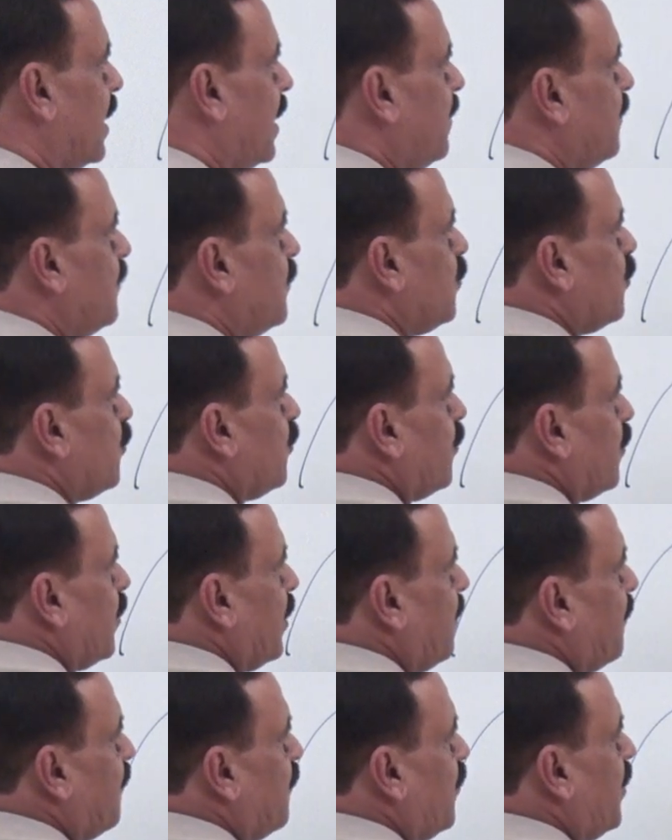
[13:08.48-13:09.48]

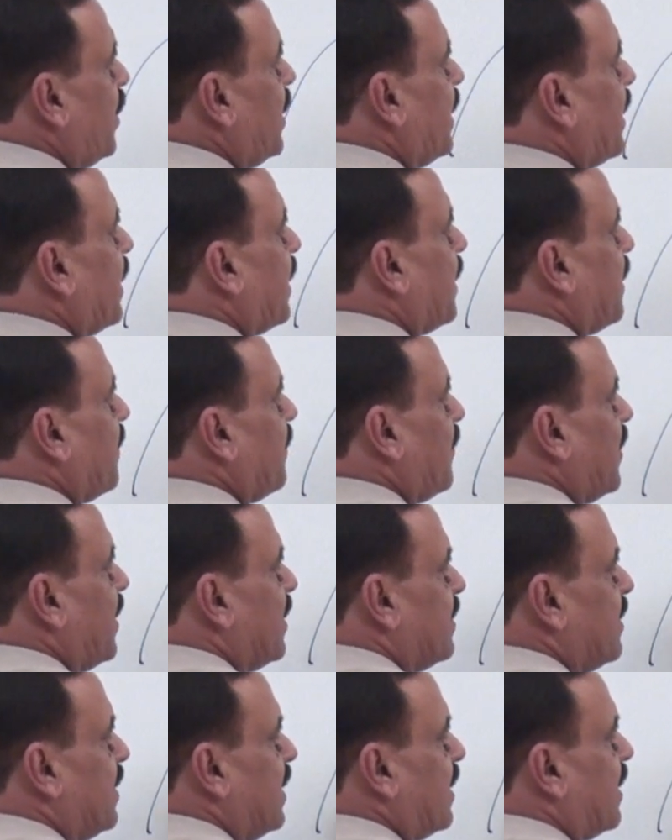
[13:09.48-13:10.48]
If we
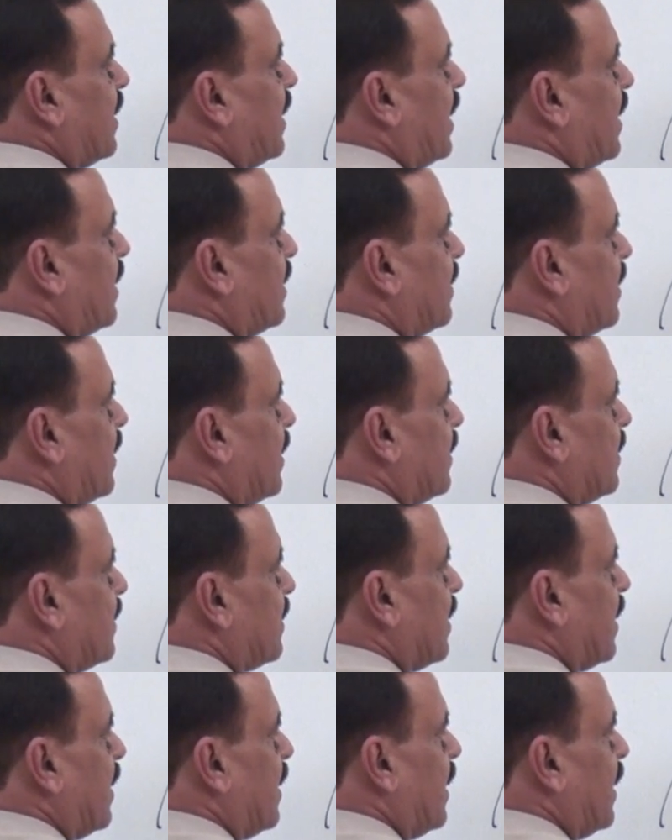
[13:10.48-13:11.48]
reverse it like this,
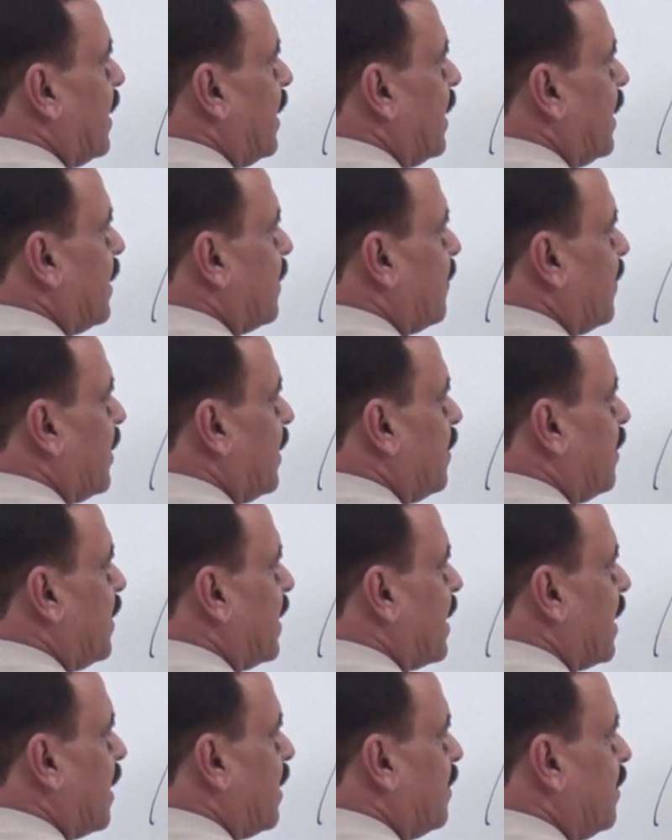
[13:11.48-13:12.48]
it will
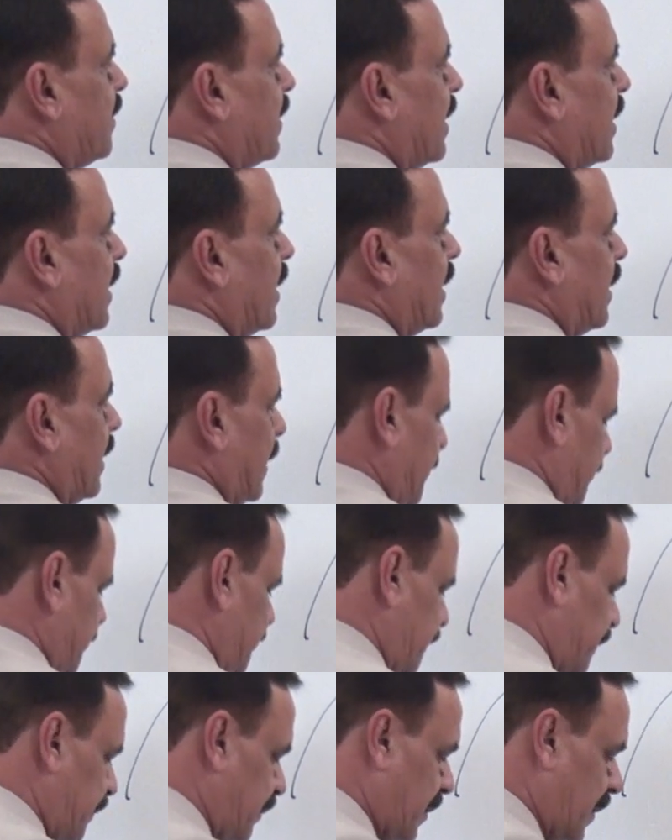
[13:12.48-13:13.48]
become,
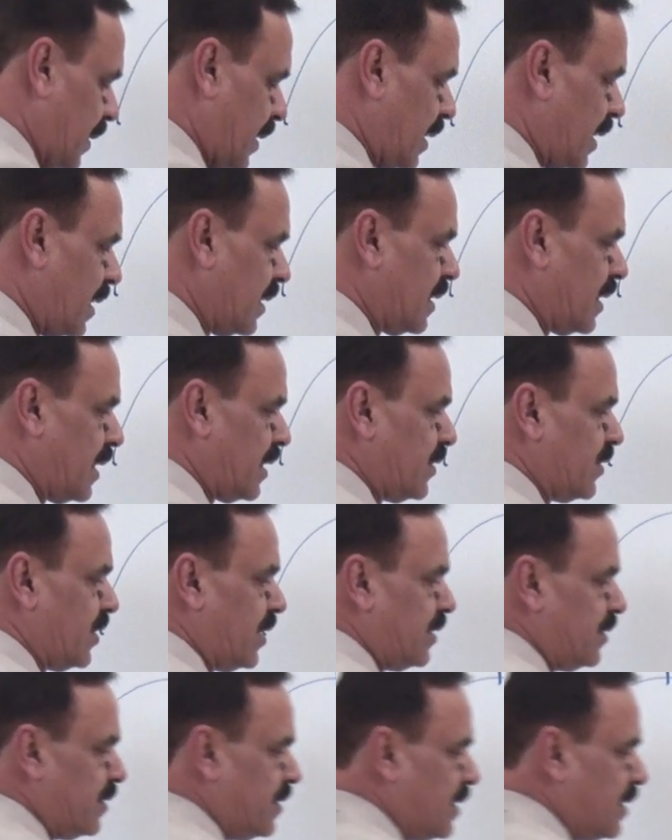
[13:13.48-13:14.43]
rather I change